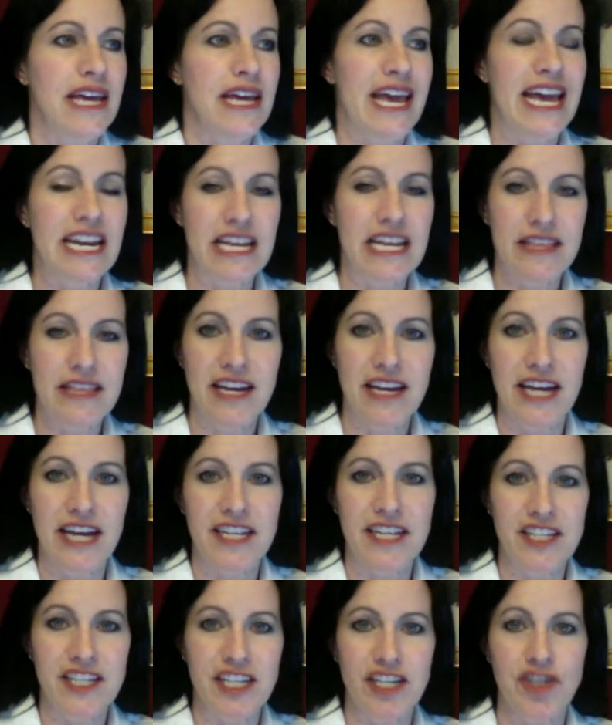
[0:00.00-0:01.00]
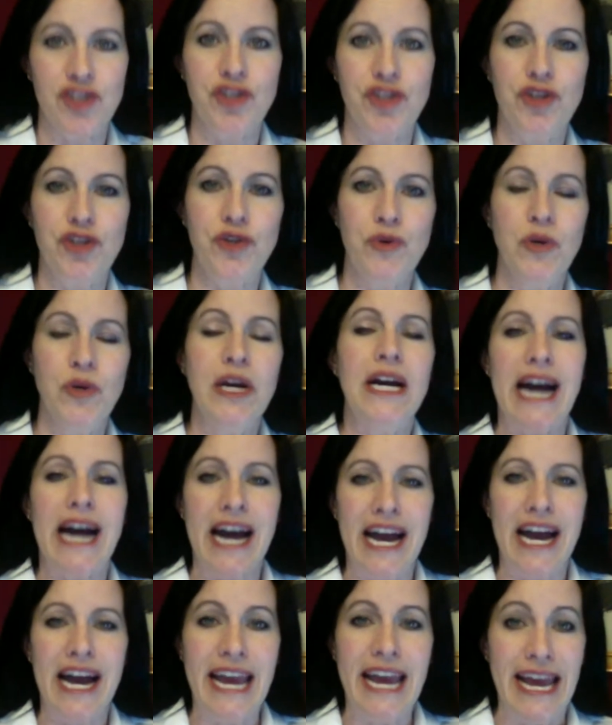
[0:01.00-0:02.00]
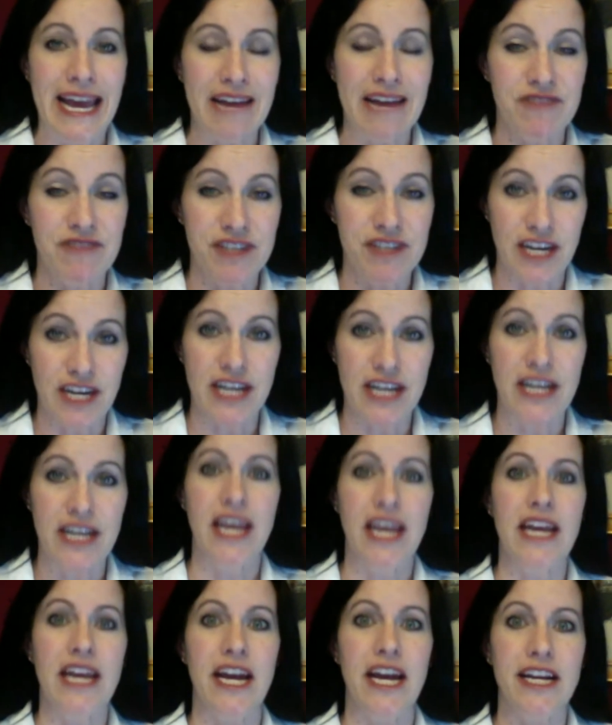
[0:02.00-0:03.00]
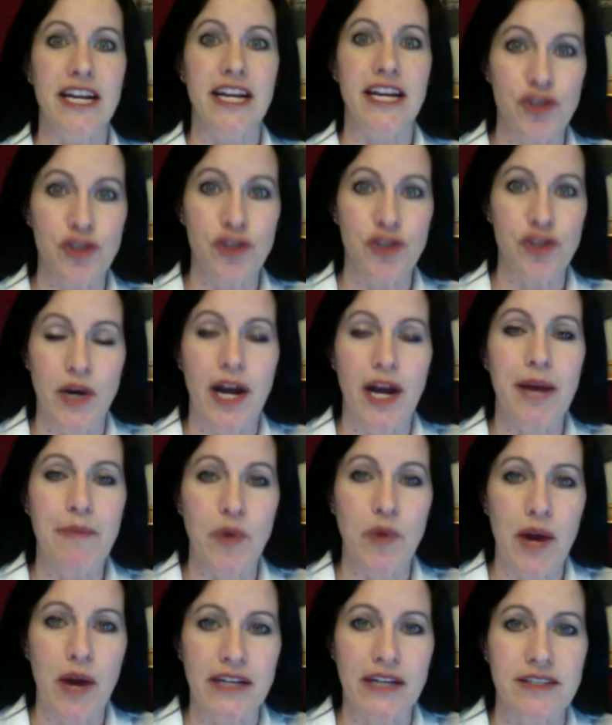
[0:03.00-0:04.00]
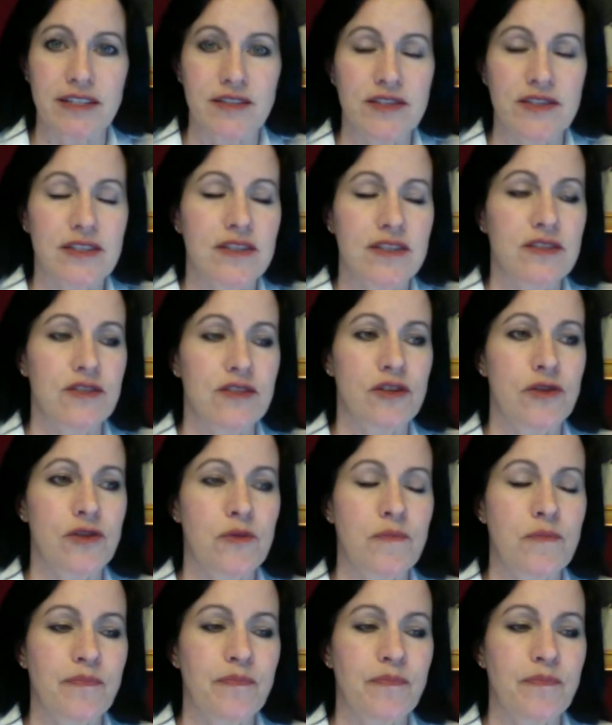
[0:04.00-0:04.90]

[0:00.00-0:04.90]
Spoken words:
Anything I teach you, I have done and I do. I practice. So